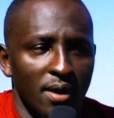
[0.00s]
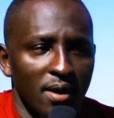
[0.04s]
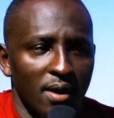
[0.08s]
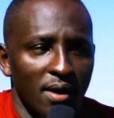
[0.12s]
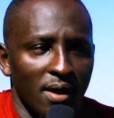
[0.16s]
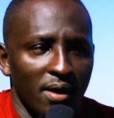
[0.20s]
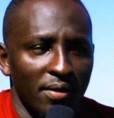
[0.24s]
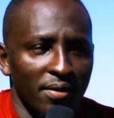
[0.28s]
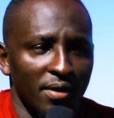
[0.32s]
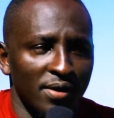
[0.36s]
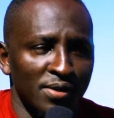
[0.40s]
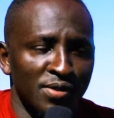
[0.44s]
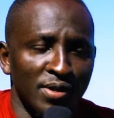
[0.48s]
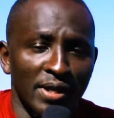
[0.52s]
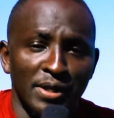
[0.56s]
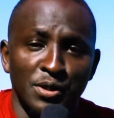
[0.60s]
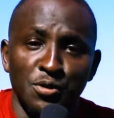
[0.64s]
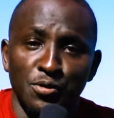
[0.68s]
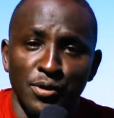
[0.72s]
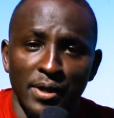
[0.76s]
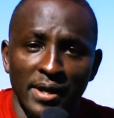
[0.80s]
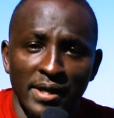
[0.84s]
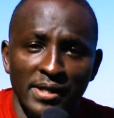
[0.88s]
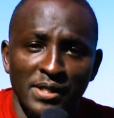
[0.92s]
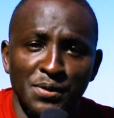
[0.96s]
and that's why
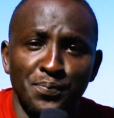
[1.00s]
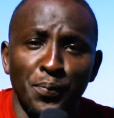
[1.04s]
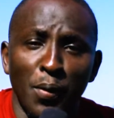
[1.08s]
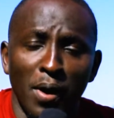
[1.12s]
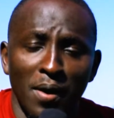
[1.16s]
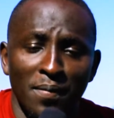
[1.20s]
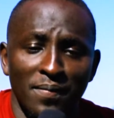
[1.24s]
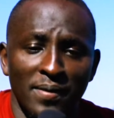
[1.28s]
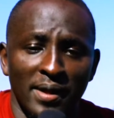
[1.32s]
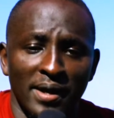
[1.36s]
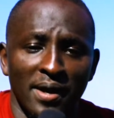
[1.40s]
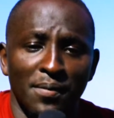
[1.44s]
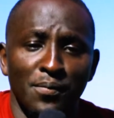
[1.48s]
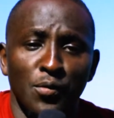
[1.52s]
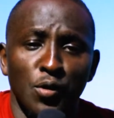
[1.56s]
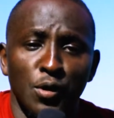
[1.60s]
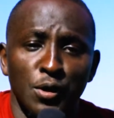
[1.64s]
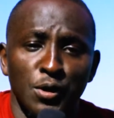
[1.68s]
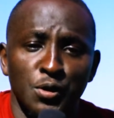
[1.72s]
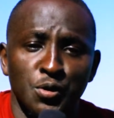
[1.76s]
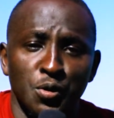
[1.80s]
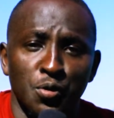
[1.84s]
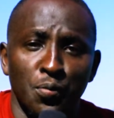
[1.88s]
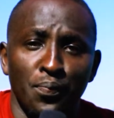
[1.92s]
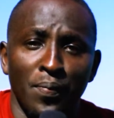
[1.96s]
today's poem that I'm
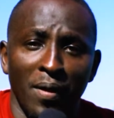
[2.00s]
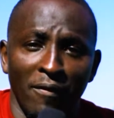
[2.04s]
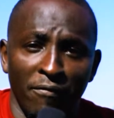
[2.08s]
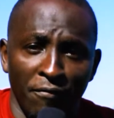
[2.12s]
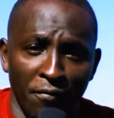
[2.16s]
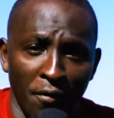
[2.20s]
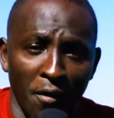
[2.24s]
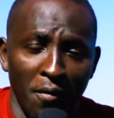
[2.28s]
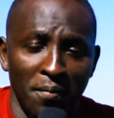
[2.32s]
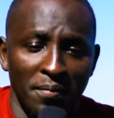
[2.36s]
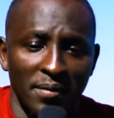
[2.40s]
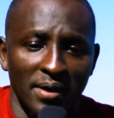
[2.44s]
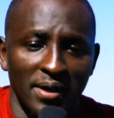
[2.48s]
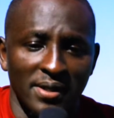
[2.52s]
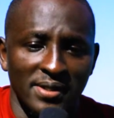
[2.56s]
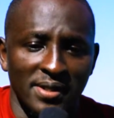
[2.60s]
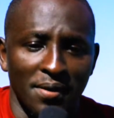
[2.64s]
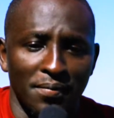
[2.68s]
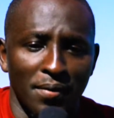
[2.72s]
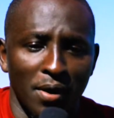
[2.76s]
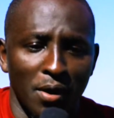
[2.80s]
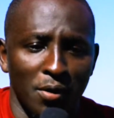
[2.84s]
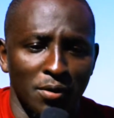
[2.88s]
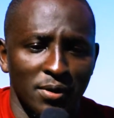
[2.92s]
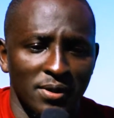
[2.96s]
going to perform is
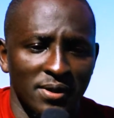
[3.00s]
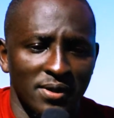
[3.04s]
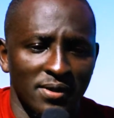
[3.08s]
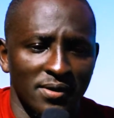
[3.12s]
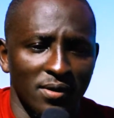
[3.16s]
about